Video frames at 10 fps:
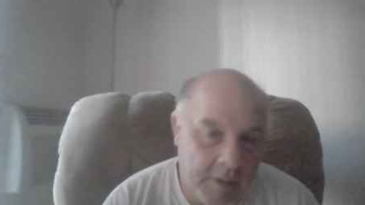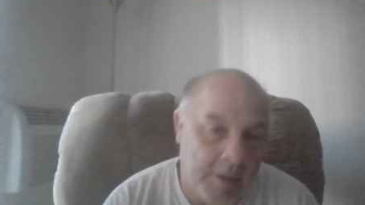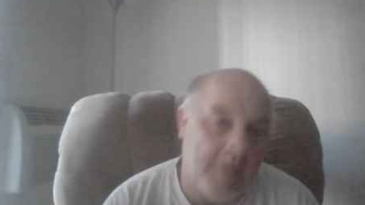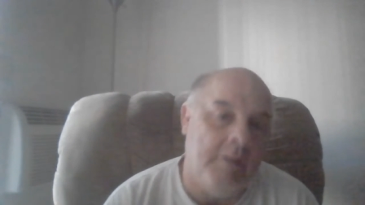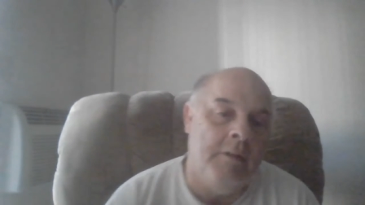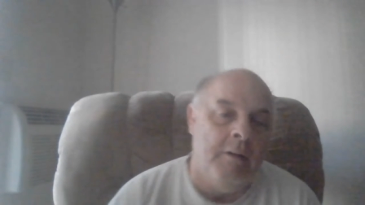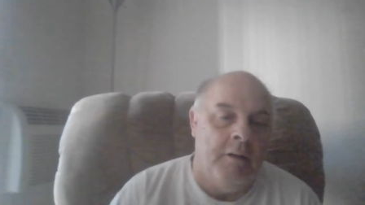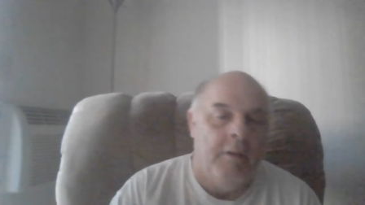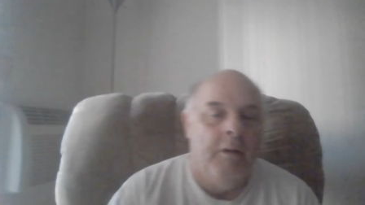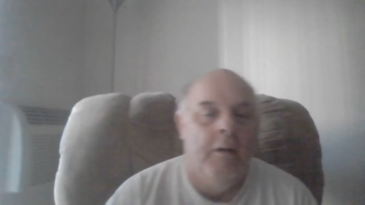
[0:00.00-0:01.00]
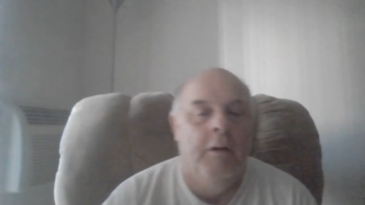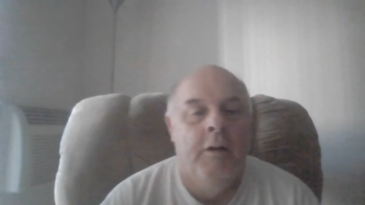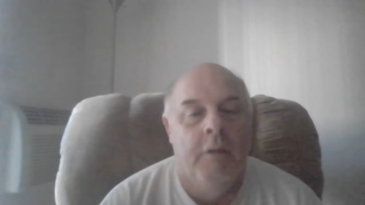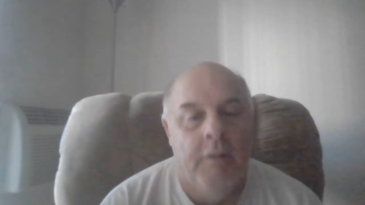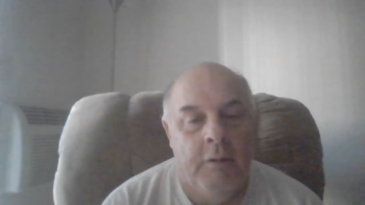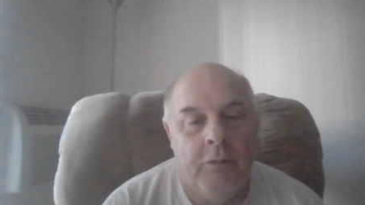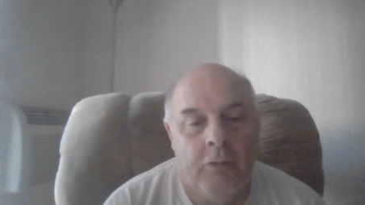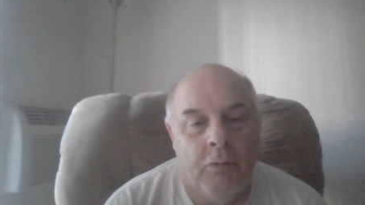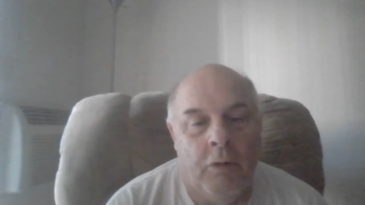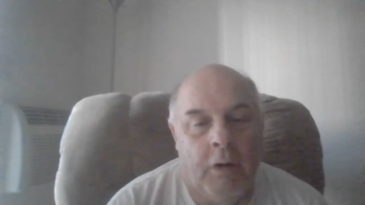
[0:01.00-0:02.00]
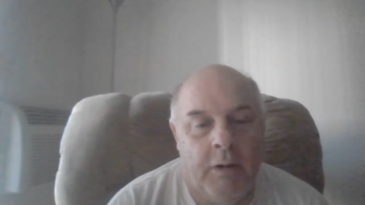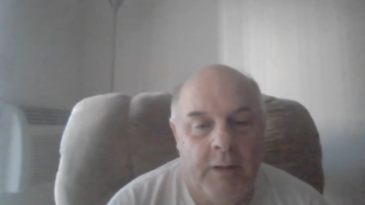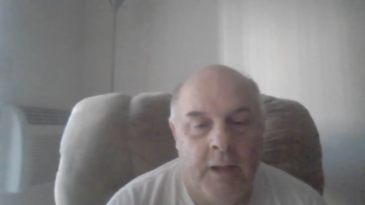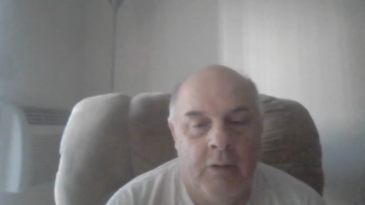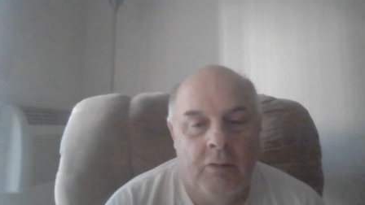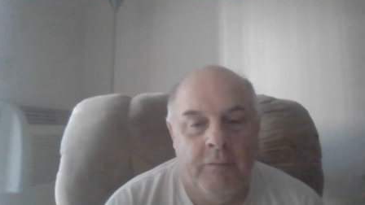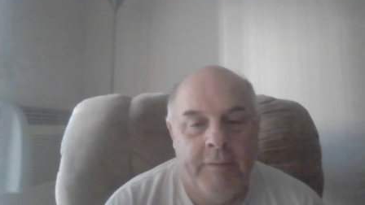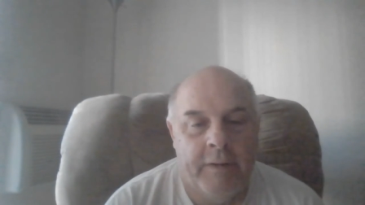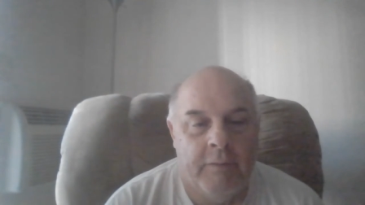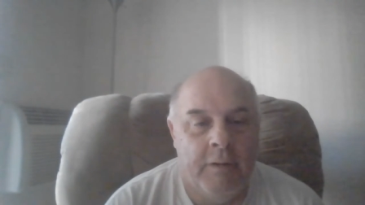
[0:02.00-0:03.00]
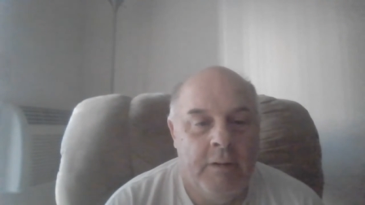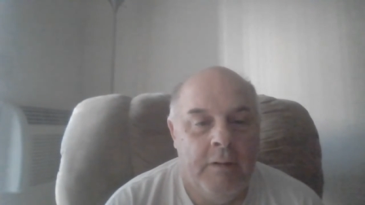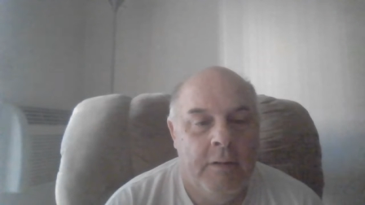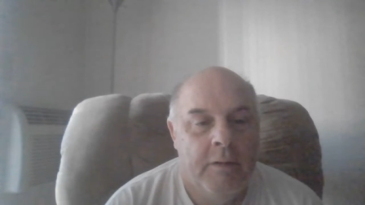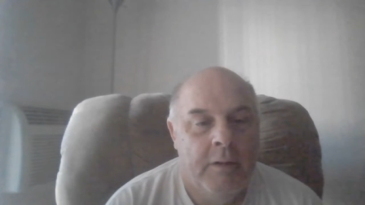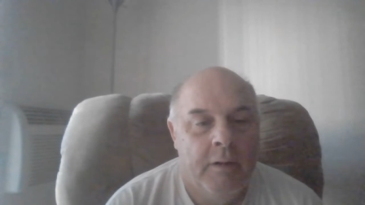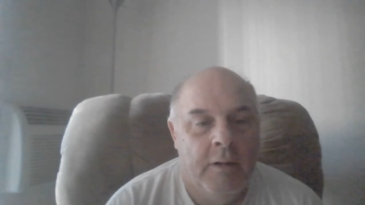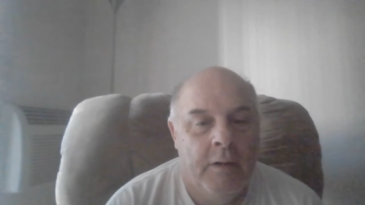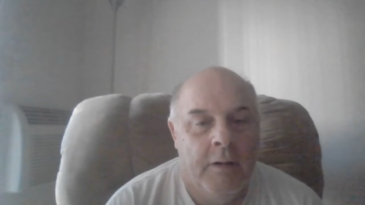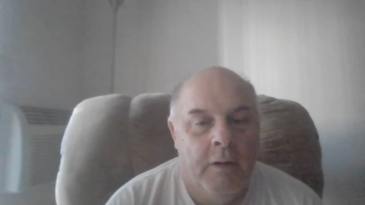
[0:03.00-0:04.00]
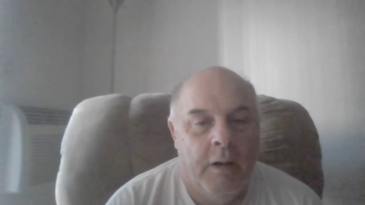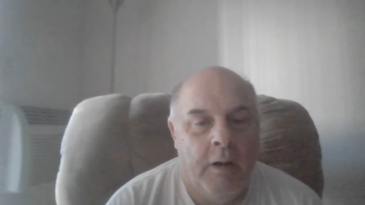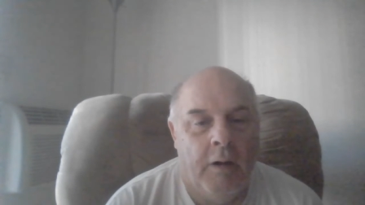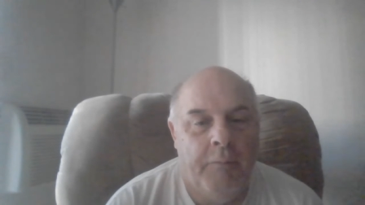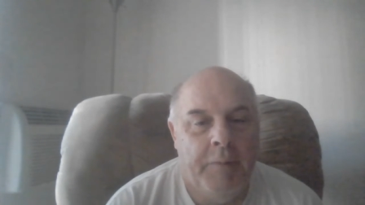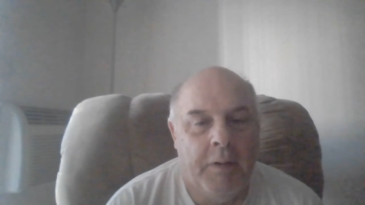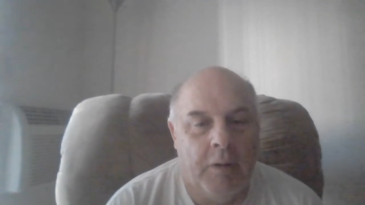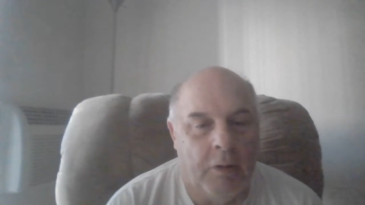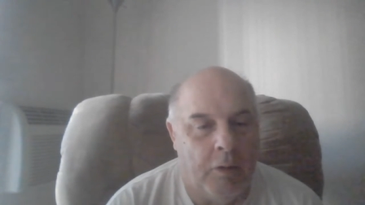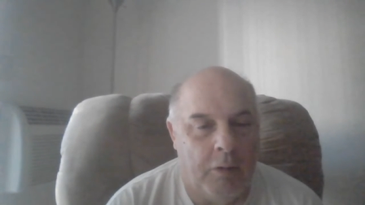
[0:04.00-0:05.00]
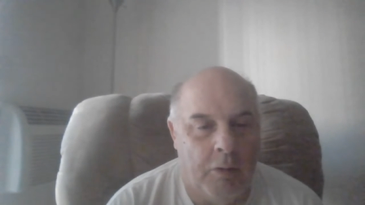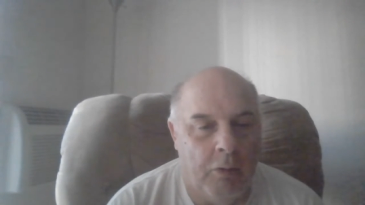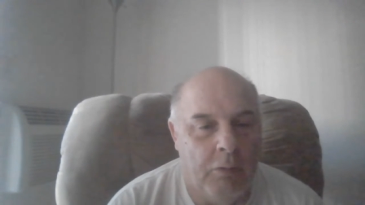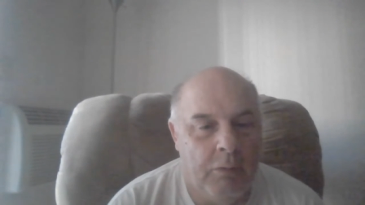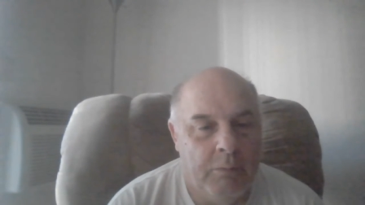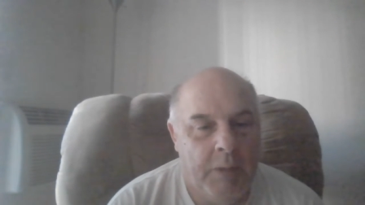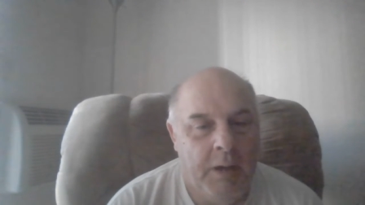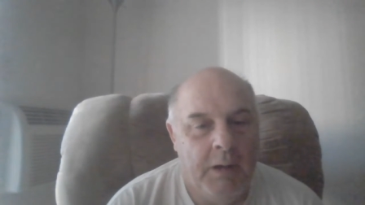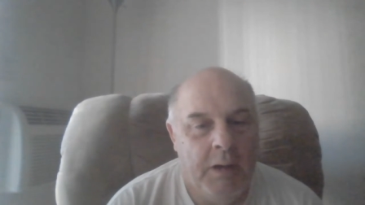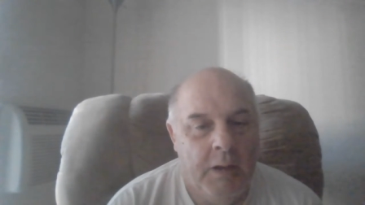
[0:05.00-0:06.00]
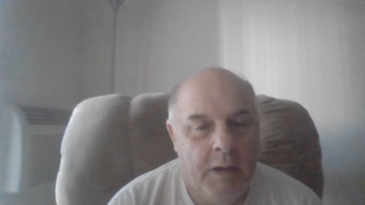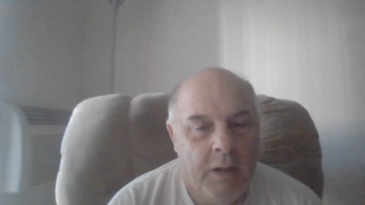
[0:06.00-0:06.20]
this is the one on Dan Savagrin. Uh, you can Google me.